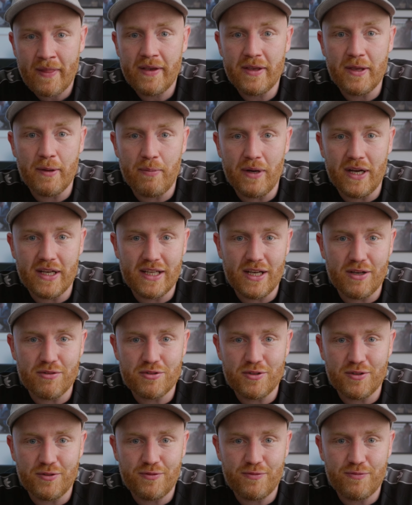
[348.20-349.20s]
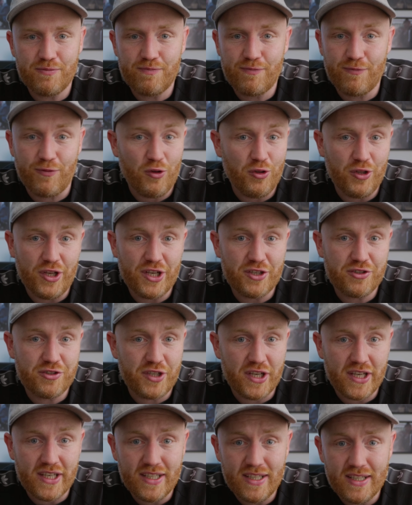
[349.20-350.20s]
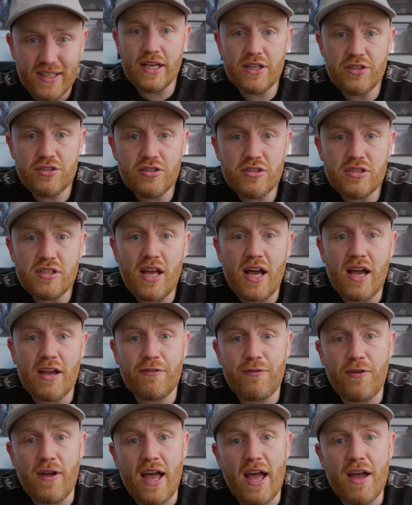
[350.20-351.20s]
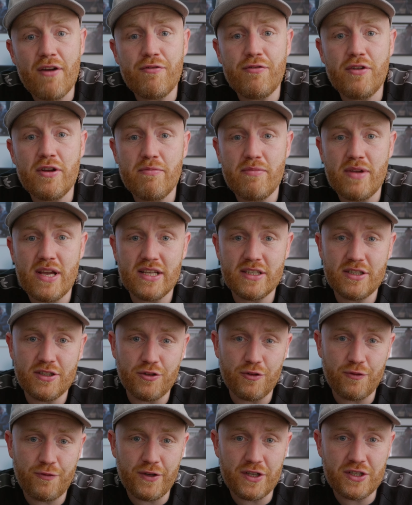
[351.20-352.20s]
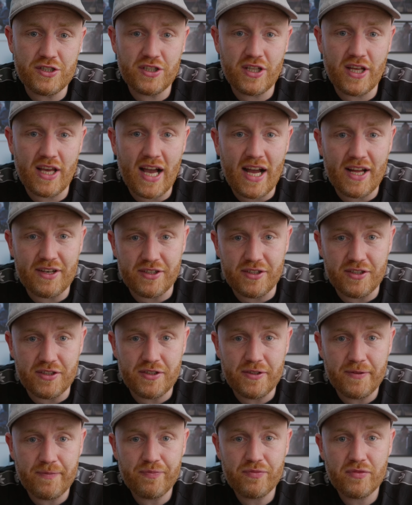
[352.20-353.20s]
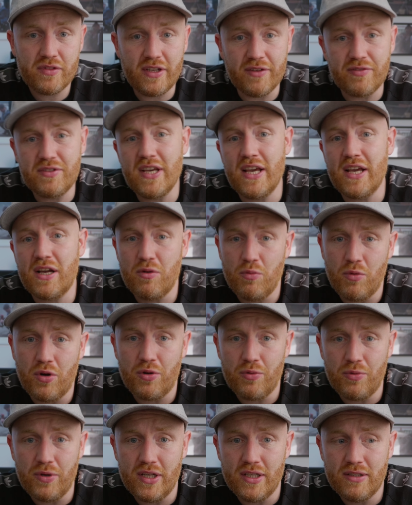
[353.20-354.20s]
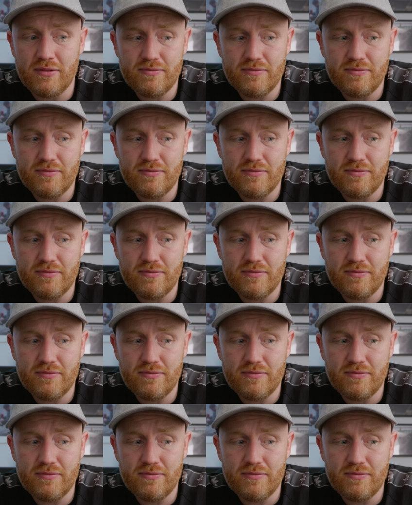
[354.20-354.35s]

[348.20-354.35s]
you're back down to full HD. It's just like for every amazing new feature they added, they've taken one away.